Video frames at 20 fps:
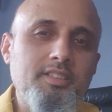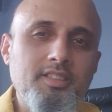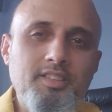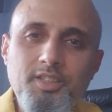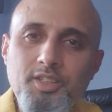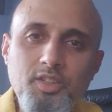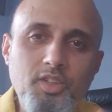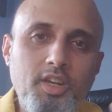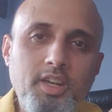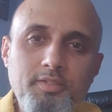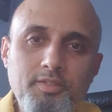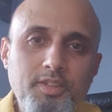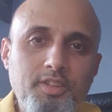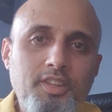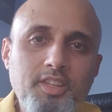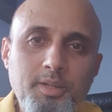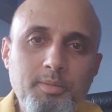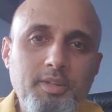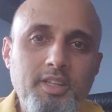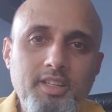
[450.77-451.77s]
You have to
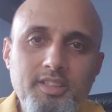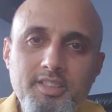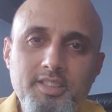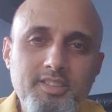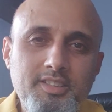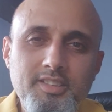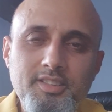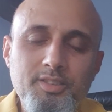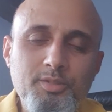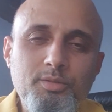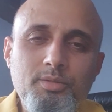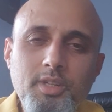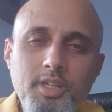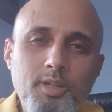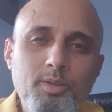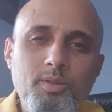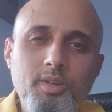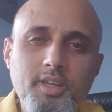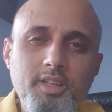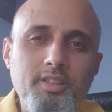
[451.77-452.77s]
think about these things. They're really
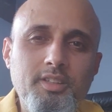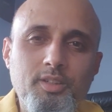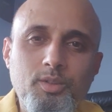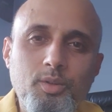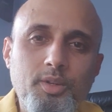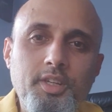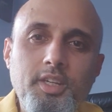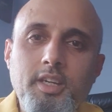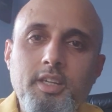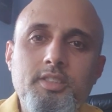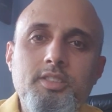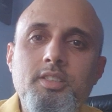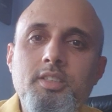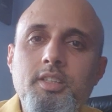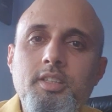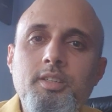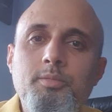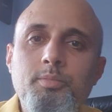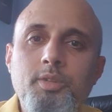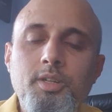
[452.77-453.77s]
quite annoying,
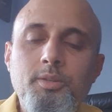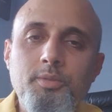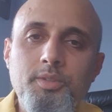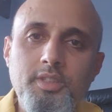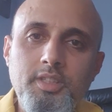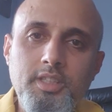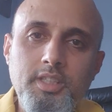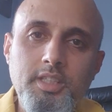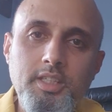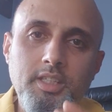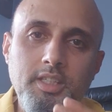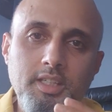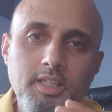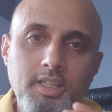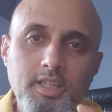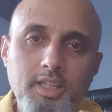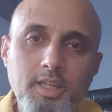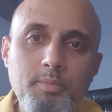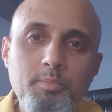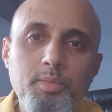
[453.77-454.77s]
actually. But with the
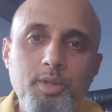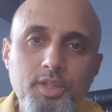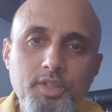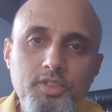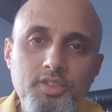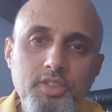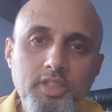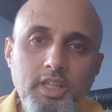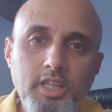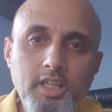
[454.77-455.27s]
Olympus,